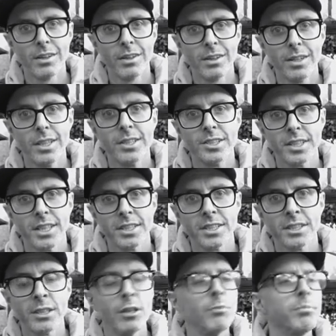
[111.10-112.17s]
He says,
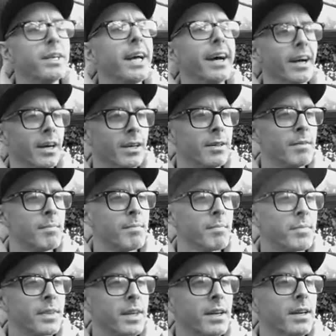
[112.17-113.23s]
"Pierre,
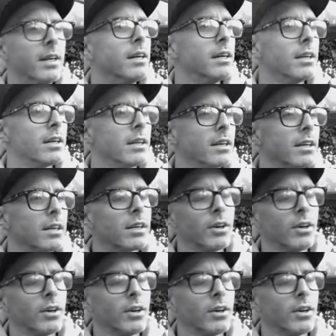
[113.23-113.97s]
go